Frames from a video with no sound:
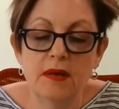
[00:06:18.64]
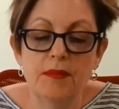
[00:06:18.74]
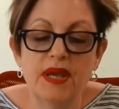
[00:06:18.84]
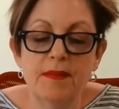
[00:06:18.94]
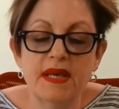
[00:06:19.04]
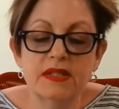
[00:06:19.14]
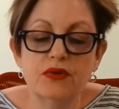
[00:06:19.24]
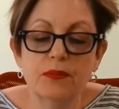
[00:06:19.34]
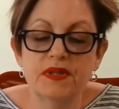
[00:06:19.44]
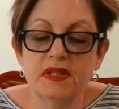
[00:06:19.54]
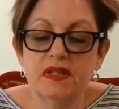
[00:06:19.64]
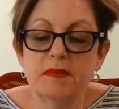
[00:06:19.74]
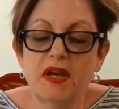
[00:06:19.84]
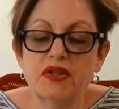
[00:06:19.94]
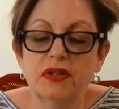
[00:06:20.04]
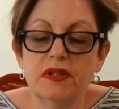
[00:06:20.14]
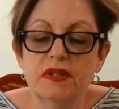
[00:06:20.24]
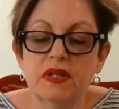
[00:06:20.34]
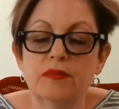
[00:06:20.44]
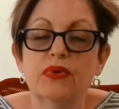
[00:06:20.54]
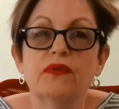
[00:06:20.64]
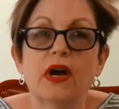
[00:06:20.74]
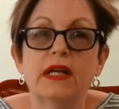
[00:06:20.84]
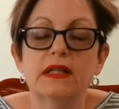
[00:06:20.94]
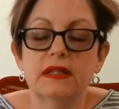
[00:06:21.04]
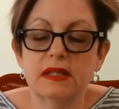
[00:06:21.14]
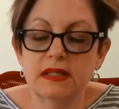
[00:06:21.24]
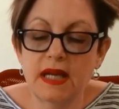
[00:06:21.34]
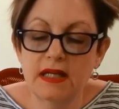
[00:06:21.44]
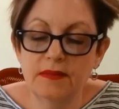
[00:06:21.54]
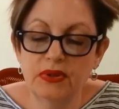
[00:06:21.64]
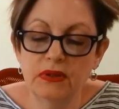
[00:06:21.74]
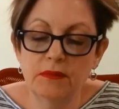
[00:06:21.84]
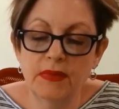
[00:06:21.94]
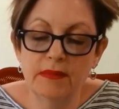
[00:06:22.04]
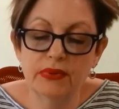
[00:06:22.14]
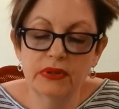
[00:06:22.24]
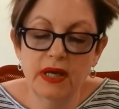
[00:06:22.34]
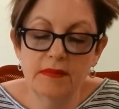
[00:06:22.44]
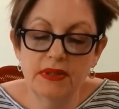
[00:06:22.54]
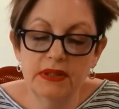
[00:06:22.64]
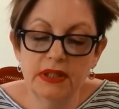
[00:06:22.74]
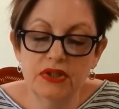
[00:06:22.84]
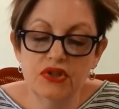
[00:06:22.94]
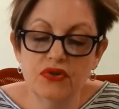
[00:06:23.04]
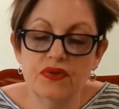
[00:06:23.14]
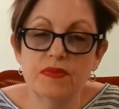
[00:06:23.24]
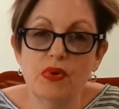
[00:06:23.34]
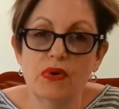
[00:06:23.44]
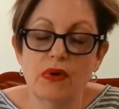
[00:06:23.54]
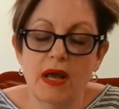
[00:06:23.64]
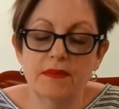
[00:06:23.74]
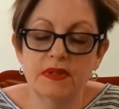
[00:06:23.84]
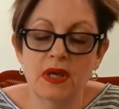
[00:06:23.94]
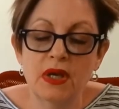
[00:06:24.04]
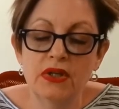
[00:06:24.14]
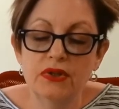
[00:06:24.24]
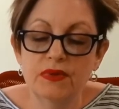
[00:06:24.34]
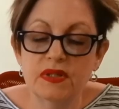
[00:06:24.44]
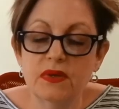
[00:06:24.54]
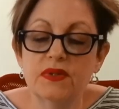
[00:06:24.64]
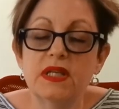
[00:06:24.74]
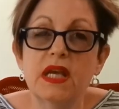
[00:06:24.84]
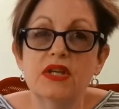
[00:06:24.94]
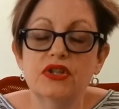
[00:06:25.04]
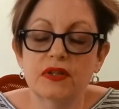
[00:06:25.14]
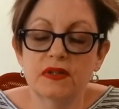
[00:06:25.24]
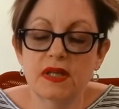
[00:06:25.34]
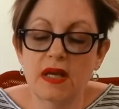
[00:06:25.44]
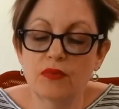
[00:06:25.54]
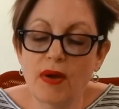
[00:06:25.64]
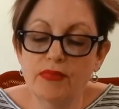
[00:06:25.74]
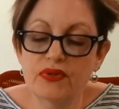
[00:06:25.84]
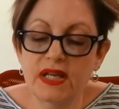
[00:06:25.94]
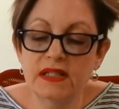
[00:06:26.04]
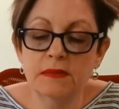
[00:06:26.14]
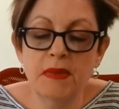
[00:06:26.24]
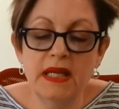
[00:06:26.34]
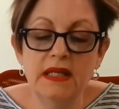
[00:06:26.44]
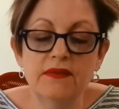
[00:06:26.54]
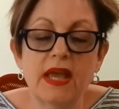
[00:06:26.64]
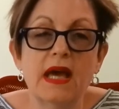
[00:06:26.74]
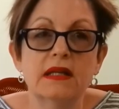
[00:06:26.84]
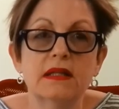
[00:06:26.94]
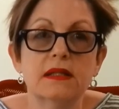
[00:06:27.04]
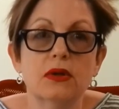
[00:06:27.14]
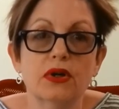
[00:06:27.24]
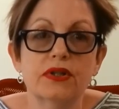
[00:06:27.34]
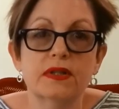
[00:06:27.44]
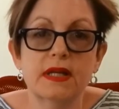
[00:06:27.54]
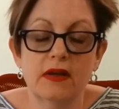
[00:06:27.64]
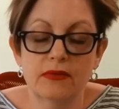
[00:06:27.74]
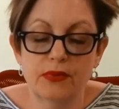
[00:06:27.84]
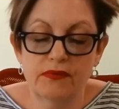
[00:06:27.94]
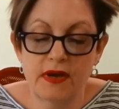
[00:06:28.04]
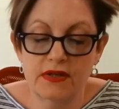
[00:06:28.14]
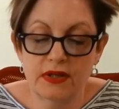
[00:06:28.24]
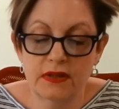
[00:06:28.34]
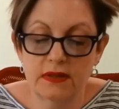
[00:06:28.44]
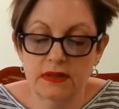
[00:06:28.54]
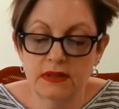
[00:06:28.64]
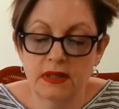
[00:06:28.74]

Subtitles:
BMS Group is a specialist in providing sustainable member liability insurance programs to associations and represents many of Canada's largest health professions.